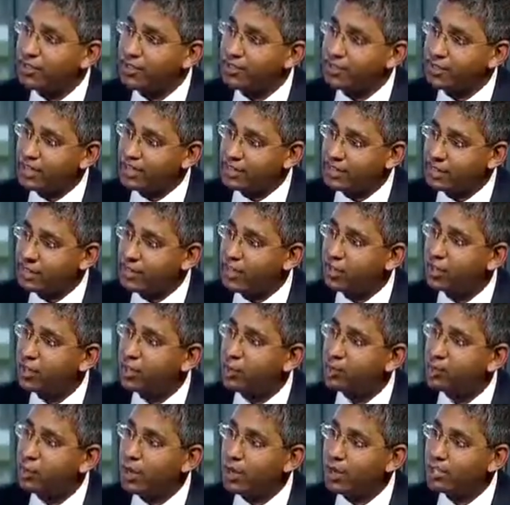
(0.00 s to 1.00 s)
They've had to
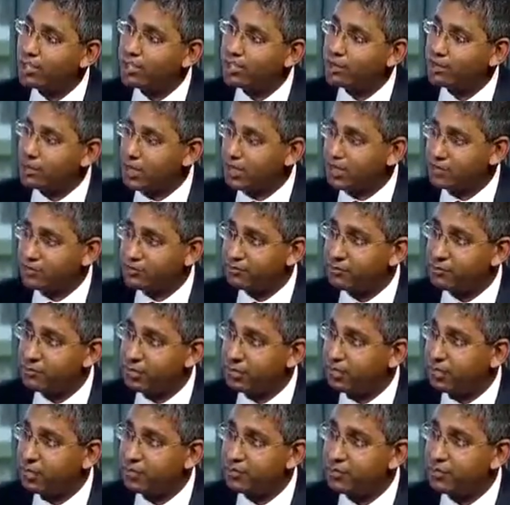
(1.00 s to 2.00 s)
look at where's the best
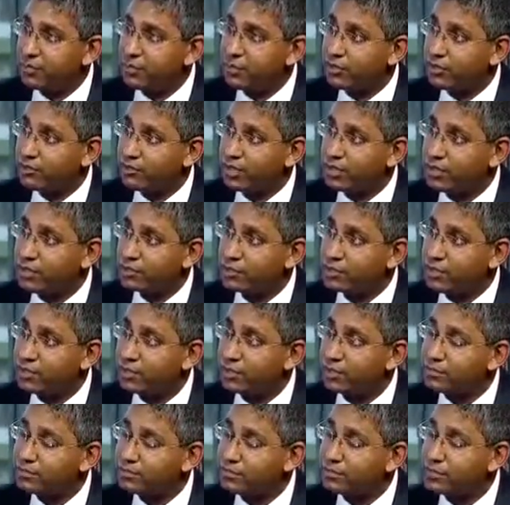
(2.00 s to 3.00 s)
return for their
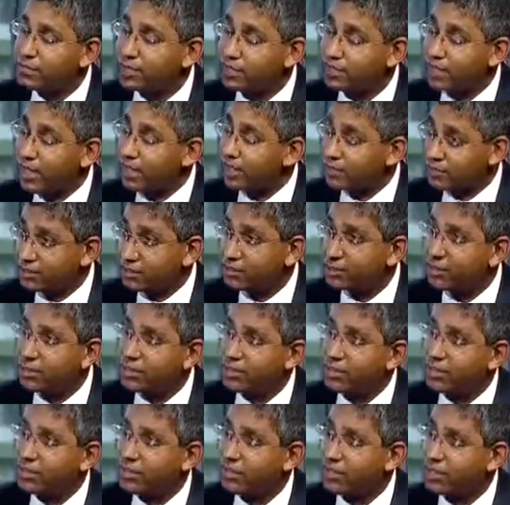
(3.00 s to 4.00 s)
investment. So that's the
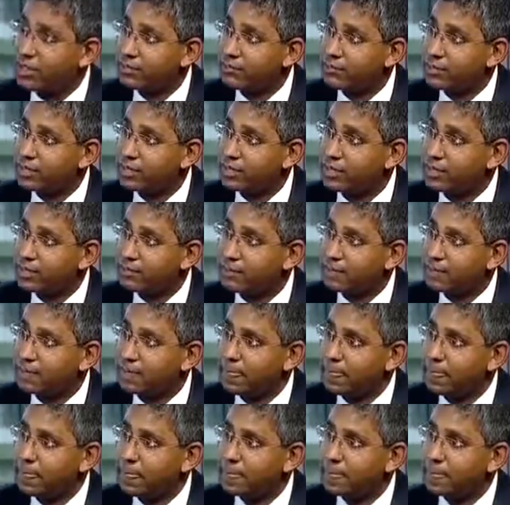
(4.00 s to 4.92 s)
trend that I think I'm seeing.